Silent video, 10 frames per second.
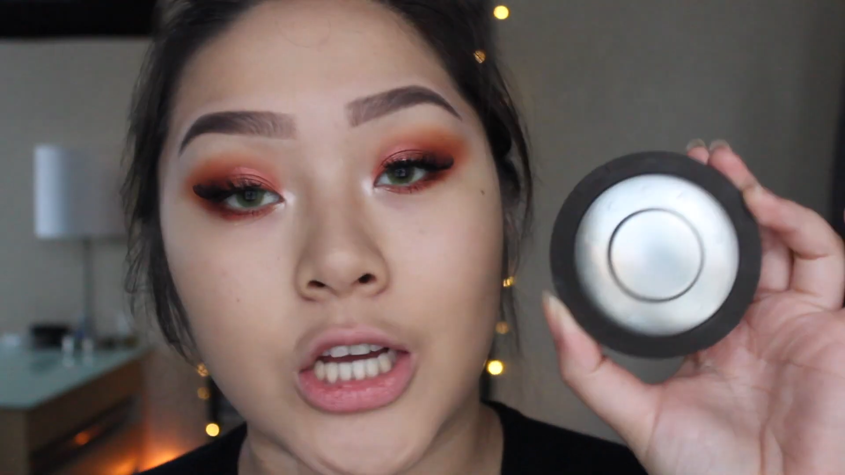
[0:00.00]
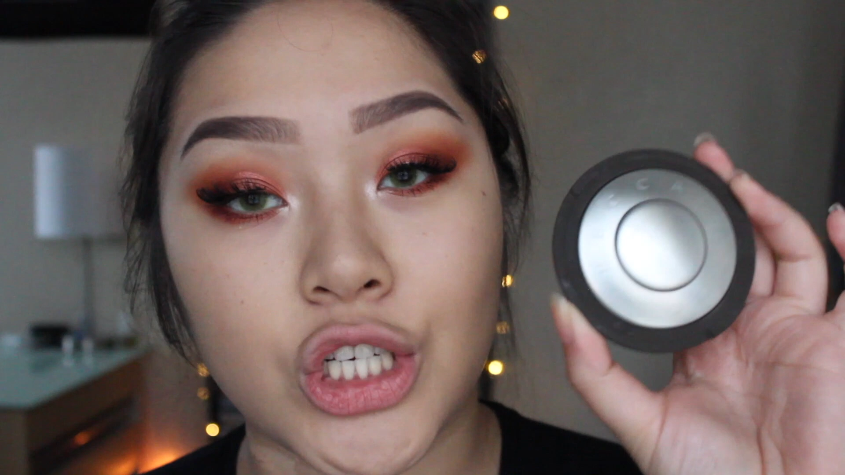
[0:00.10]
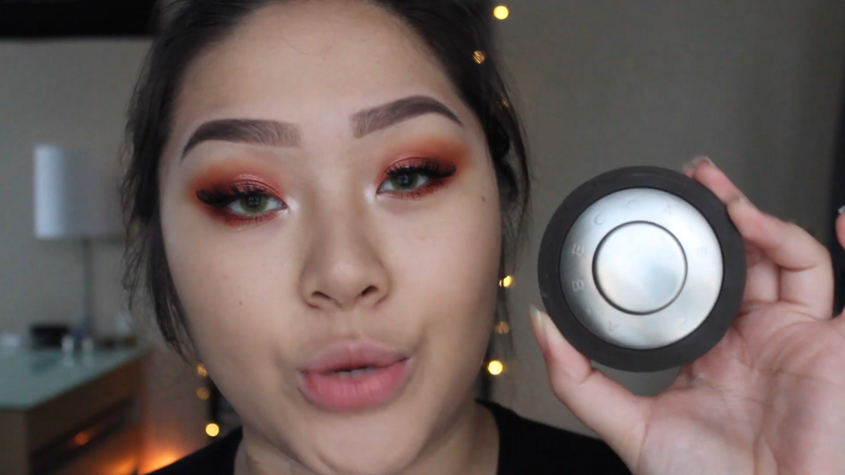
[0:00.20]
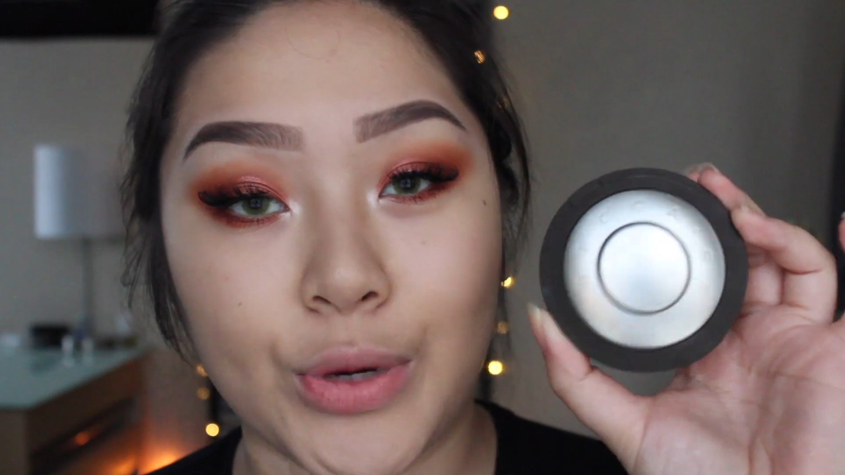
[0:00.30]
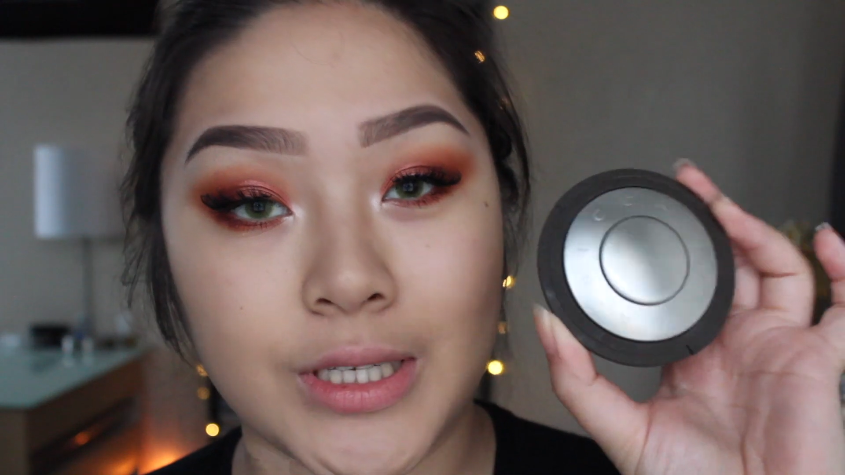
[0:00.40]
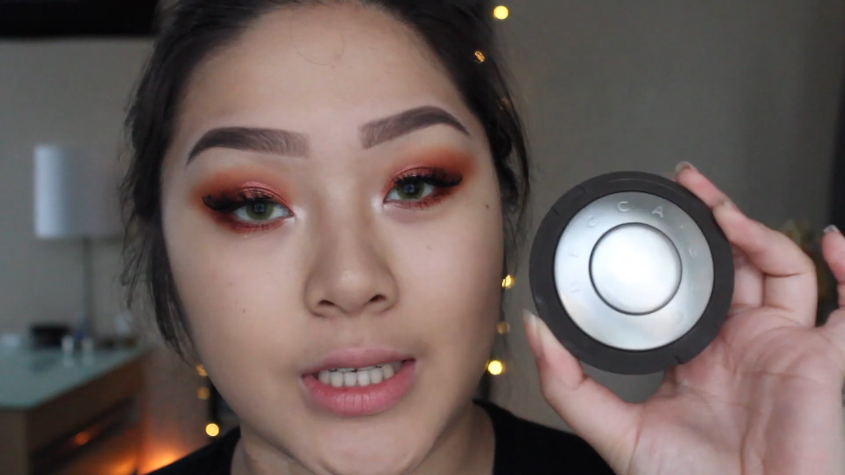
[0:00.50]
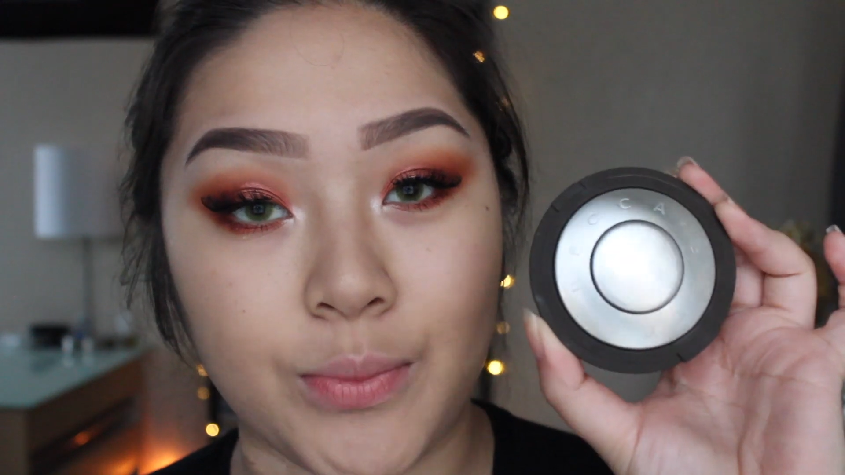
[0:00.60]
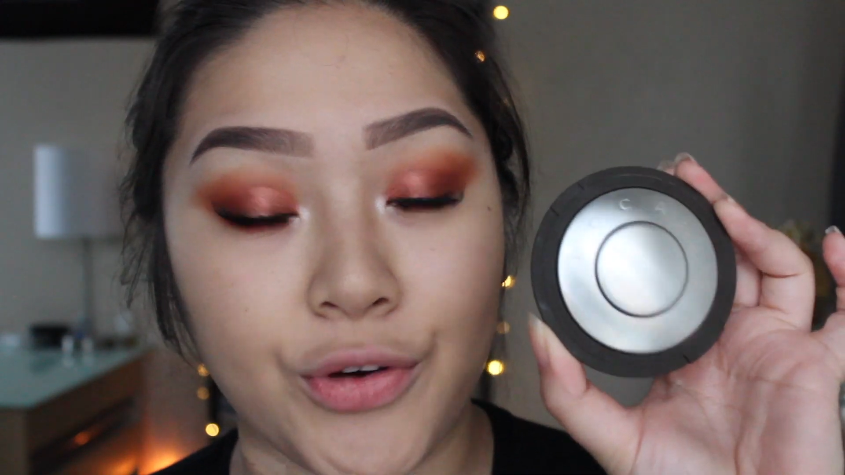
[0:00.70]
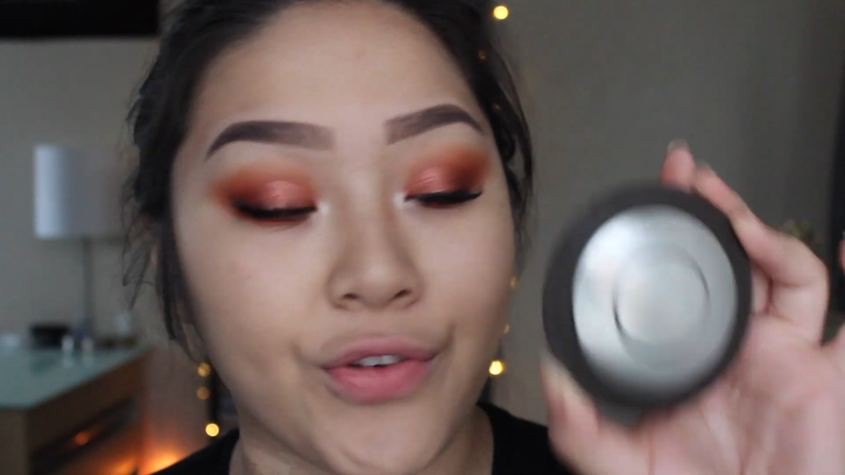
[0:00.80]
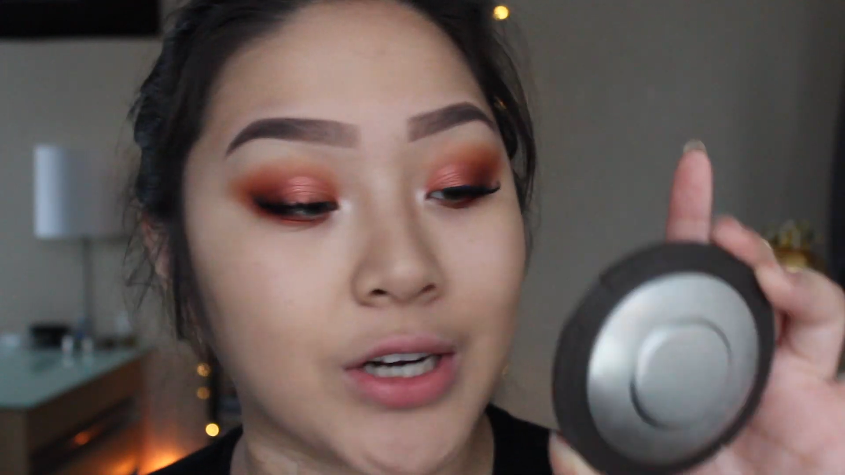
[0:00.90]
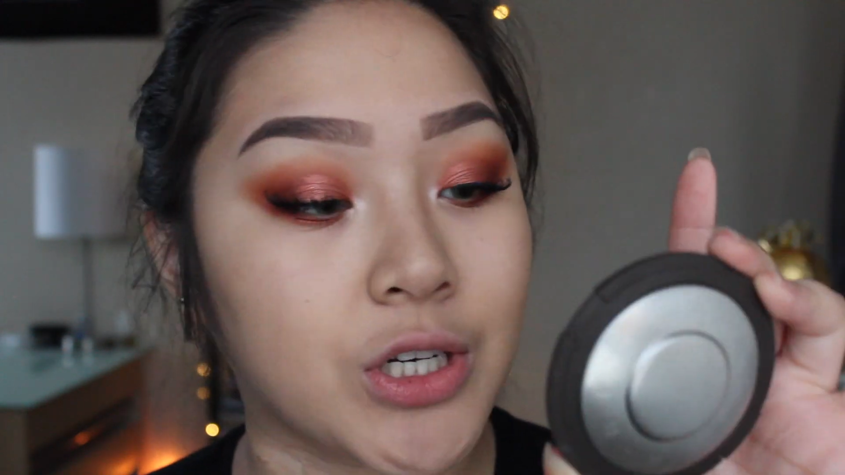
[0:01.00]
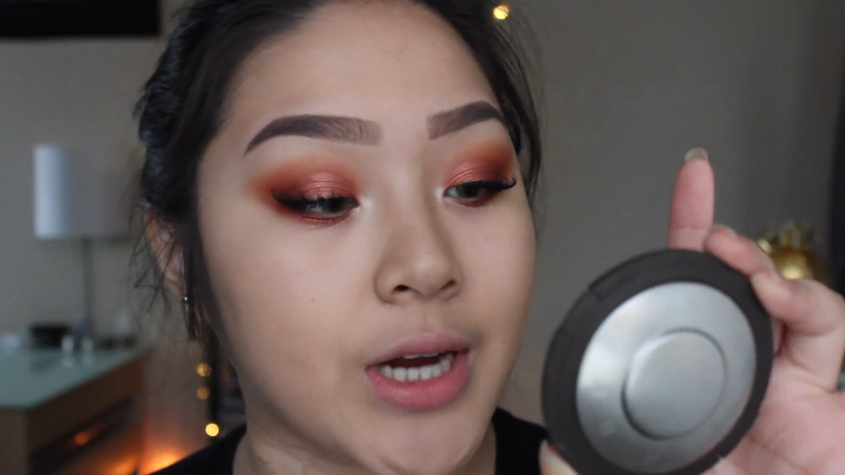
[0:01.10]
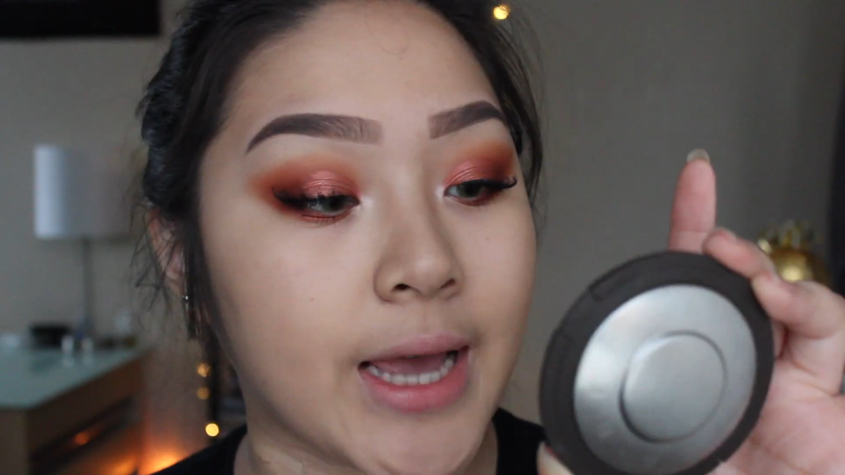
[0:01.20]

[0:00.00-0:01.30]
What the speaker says: Shimmering Skin Perfector,